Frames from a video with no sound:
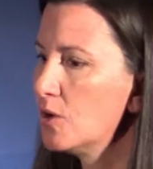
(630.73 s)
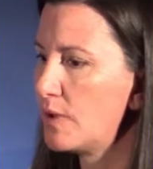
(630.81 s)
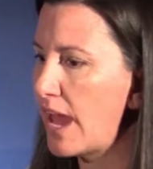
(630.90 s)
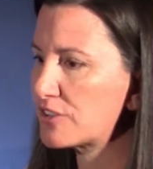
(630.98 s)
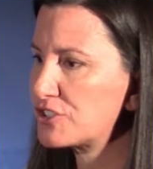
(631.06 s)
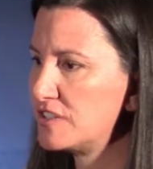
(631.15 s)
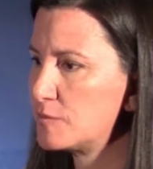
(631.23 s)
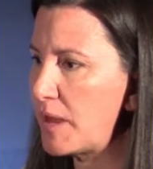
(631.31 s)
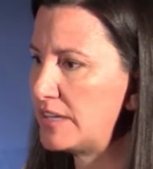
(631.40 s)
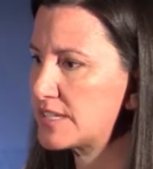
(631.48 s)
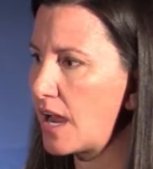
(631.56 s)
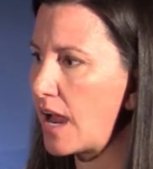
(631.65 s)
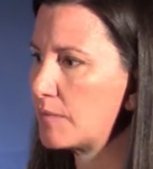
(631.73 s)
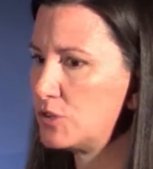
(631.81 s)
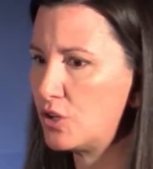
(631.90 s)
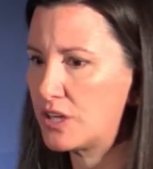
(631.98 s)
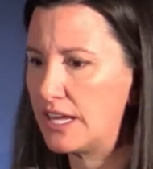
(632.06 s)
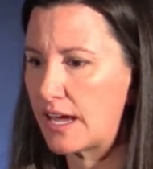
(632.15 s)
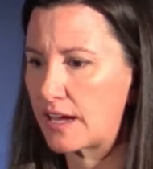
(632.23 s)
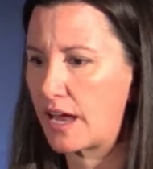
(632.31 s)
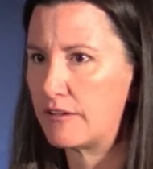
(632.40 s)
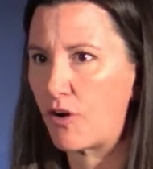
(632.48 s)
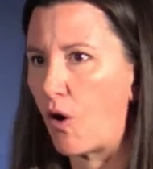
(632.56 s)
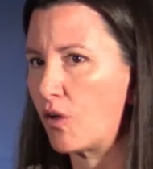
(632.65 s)
we actually spend time looking at
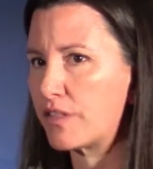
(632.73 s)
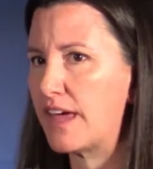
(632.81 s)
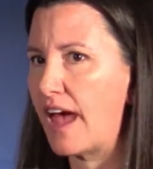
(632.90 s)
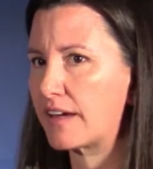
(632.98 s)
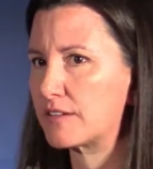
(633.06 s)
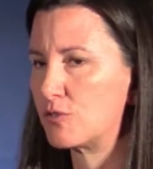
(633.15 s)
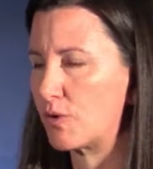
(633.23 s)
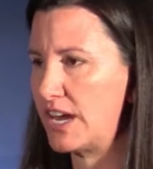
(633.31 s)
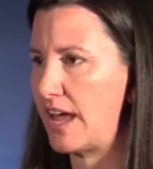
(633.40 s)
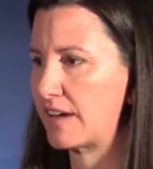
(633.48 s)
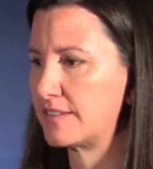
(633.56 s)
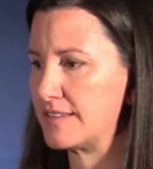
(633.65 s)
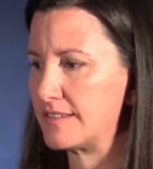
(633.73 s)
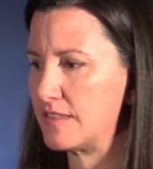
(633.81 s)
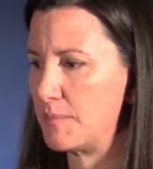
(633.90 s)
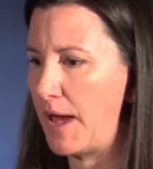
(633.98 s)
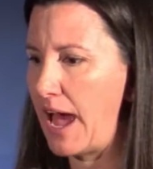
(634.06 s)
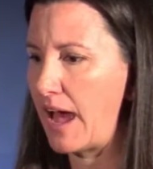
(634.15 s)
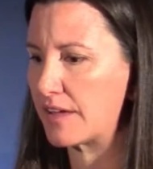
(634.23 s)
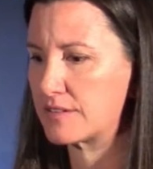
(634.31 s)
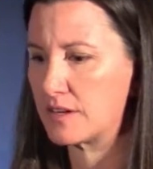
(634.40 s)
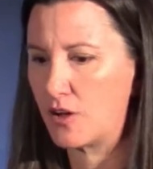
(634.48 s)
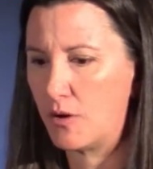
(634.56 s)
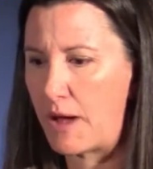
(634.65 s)
kind of all the great exits in the
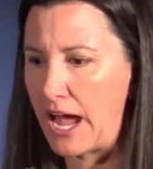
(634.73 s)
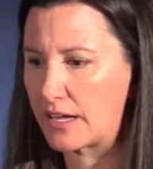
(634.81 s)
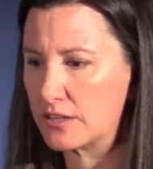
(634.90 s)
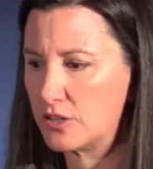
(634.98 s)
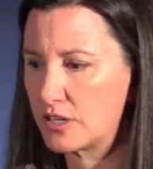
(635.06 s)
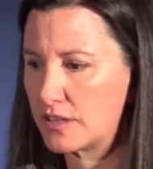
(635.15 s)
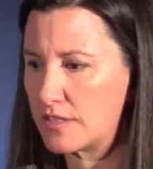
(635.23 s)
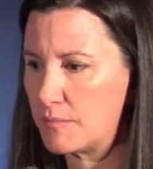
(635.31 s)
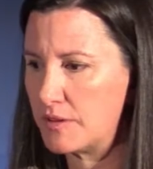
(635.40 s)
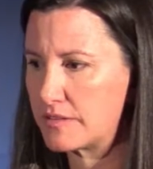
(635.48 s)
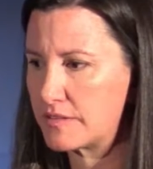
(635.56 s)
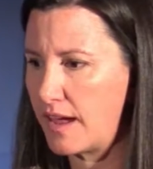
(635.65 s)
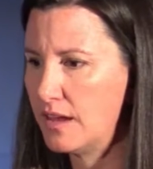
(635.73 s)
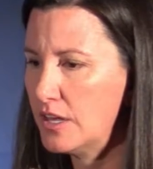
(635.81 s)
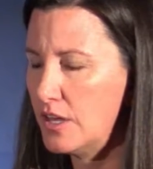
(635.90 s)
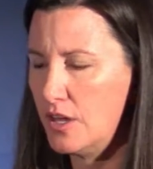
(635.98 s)
past and go back and look at them and say,